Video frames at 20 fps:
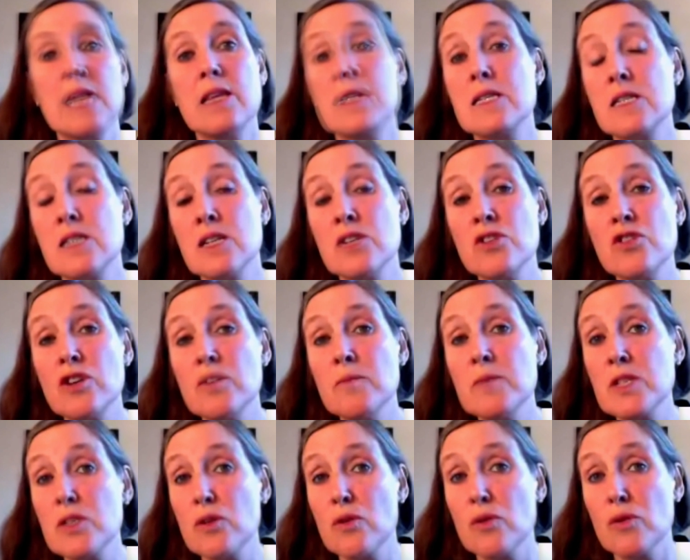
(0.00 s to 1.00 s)
The syndrome
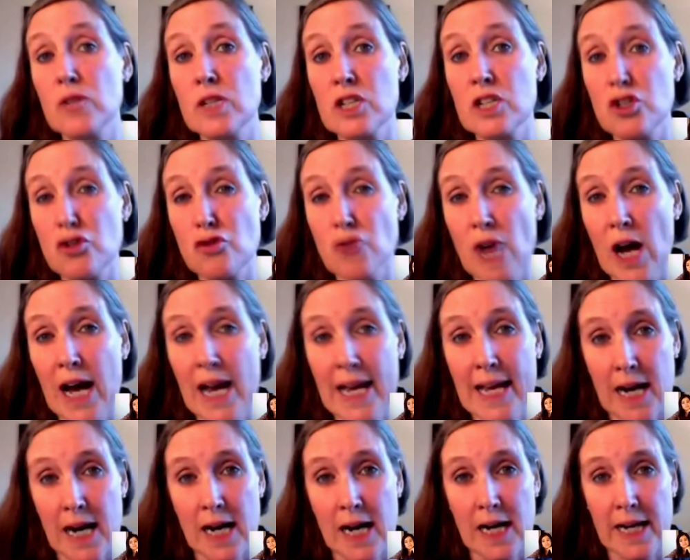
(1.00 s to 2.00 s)
is called
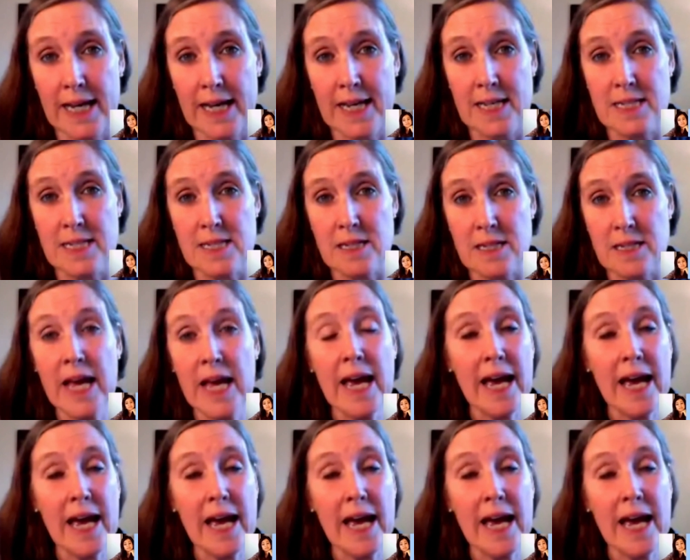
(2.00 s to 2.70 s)
dry eyes.